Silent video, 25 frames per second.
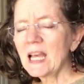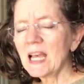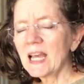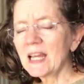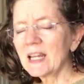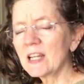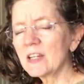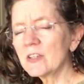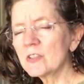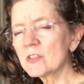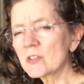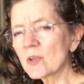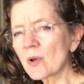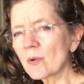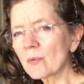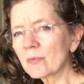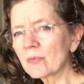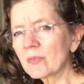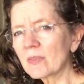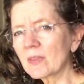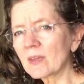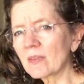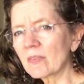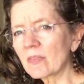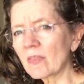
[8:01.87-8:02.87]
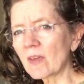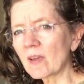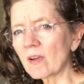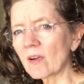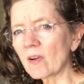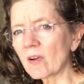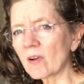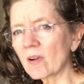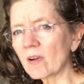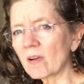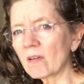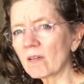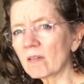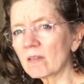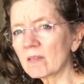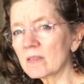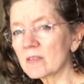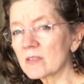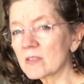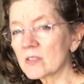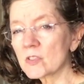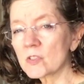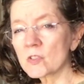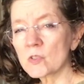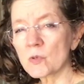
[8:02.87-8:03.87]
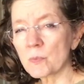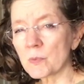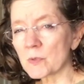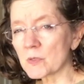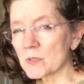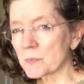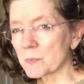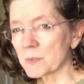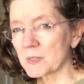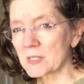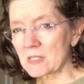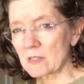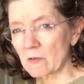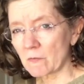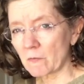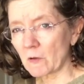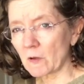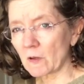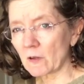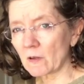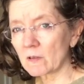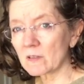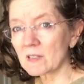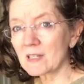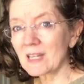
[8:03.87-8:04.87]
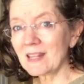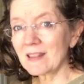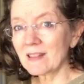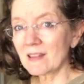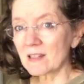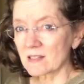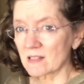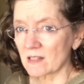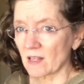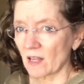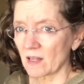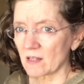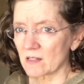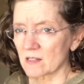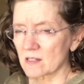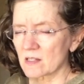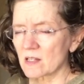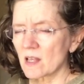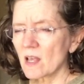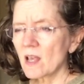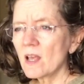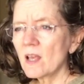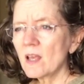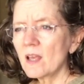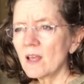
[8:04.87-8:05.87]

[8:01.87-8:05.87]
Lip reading: and I don't think they're super specific in this case.